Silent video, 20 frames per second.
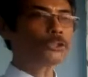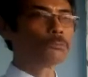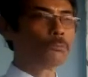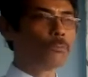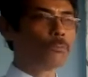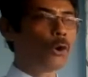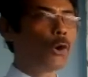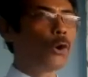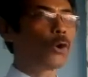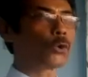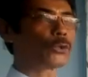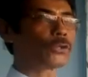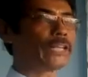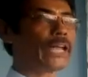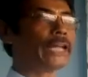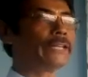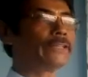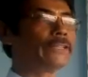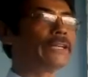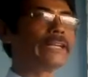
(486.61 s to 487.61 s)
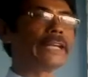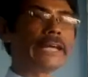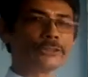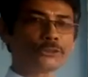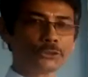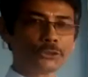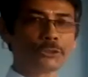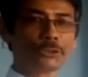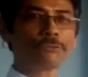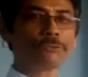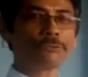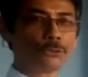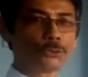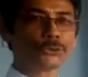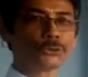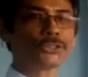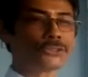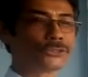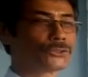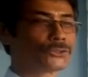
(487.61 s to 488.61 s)
more than the natural
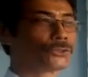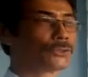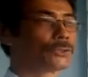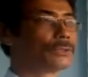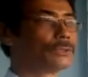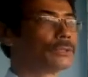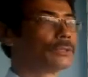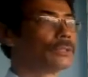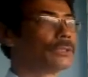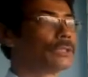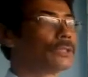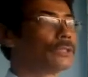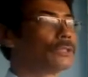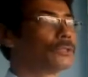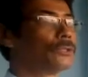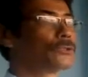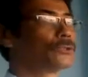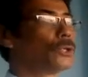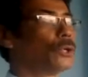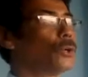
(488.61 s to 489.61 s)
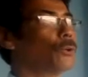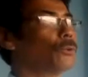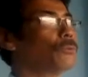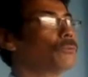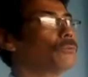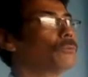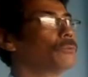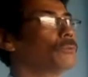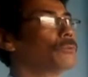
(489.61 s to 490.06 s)
forces. So